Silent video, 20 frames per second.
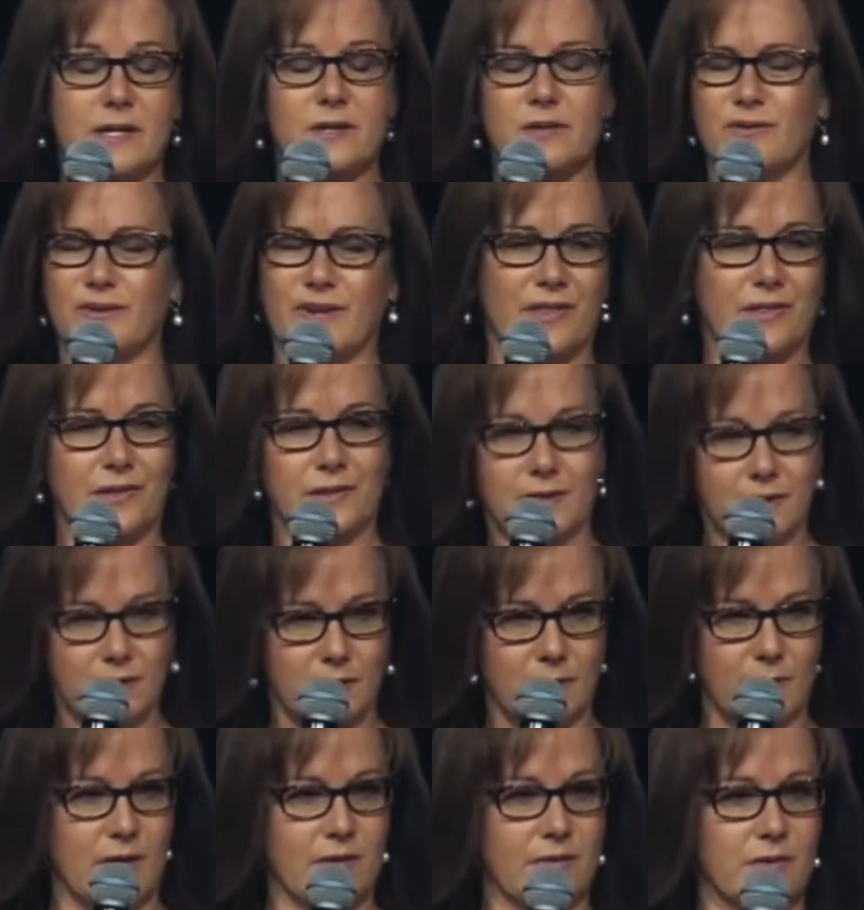nothing
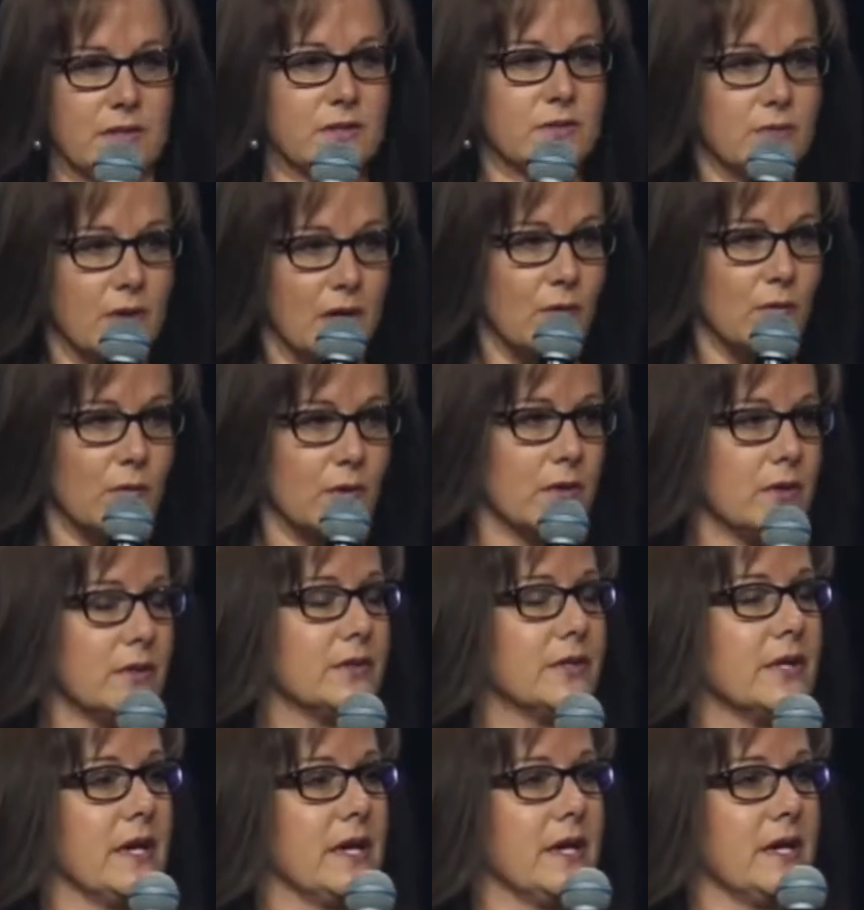about the drug
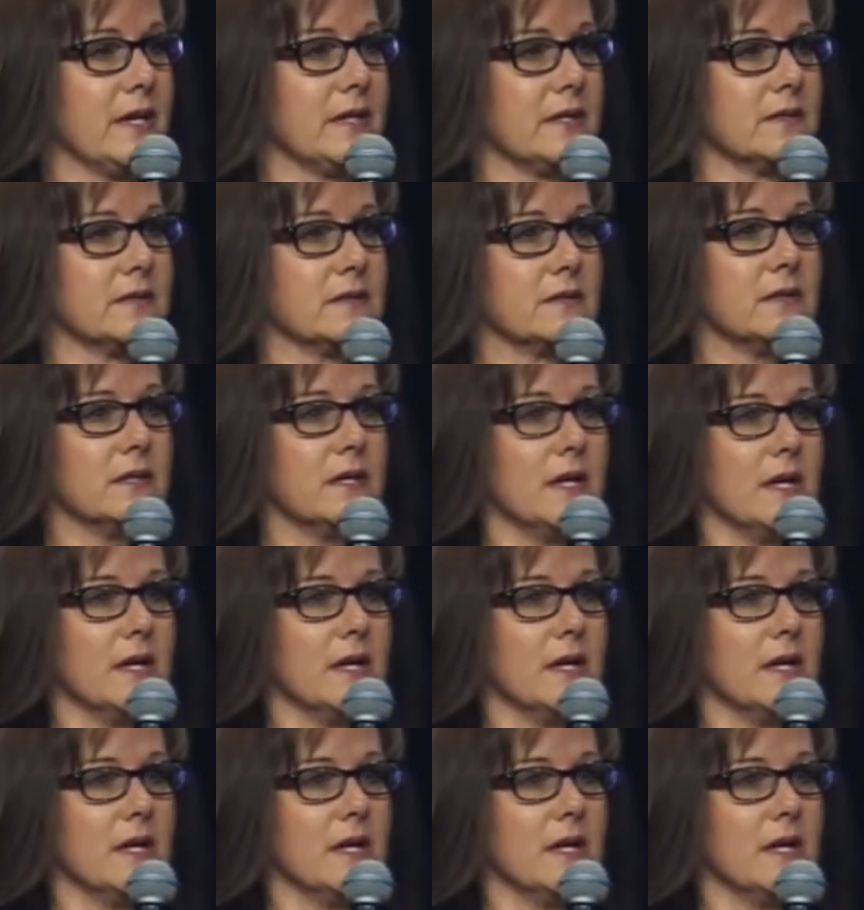world. And